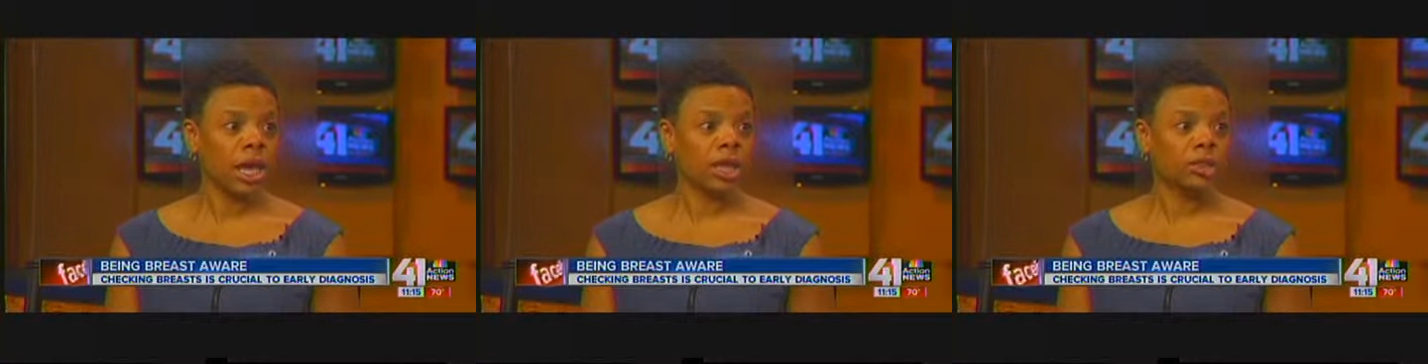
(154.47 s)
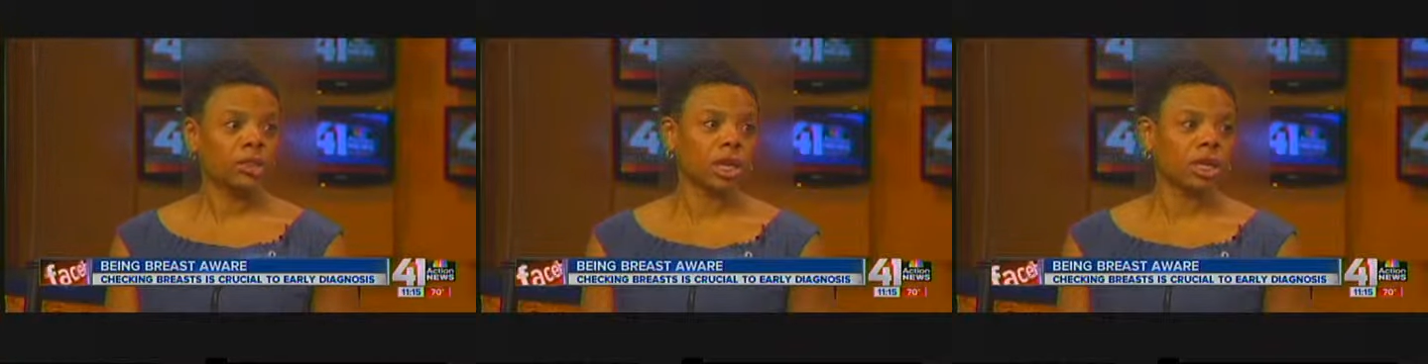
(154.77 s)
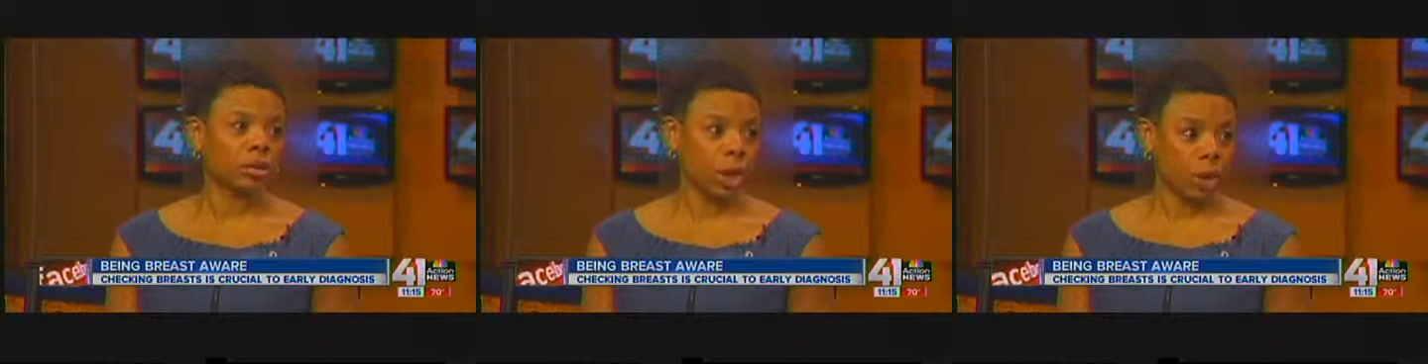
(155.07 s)
And so then I
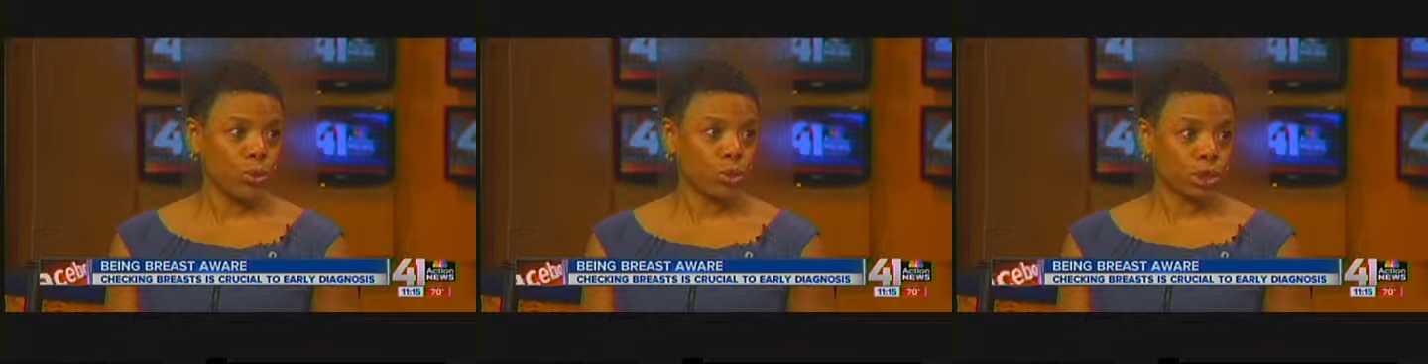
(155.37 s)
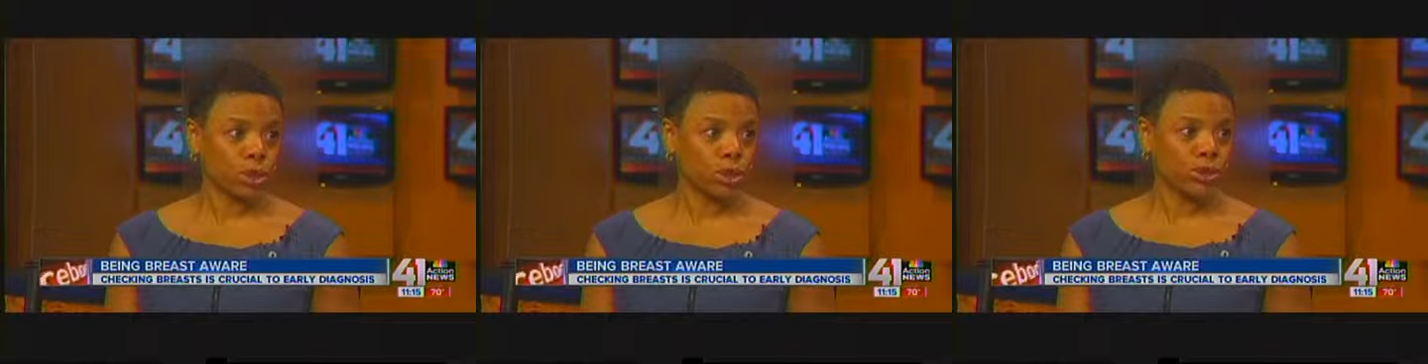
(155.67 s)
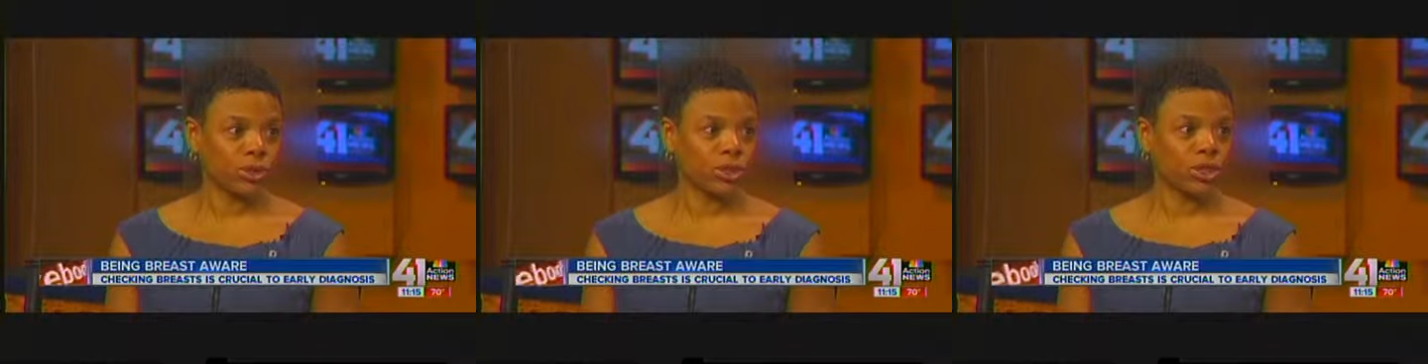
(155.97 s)
did my own
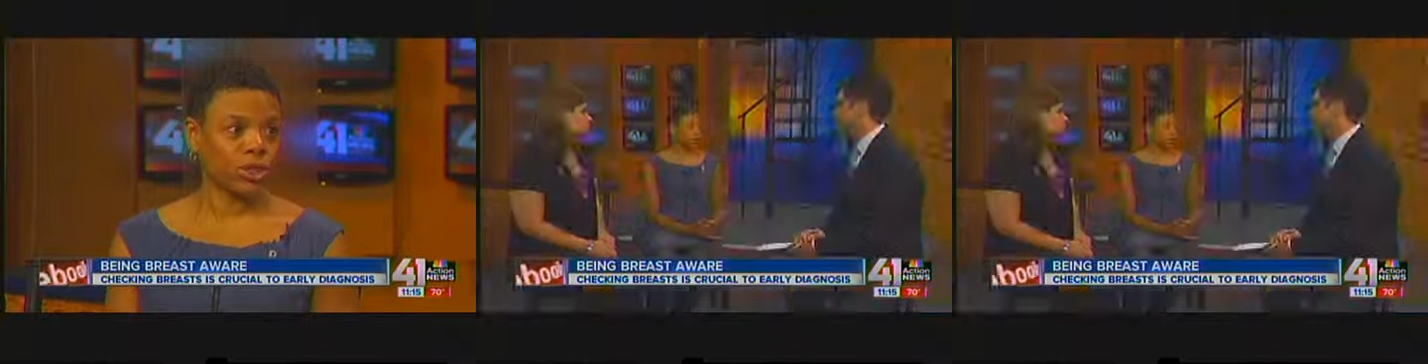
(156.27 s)
research just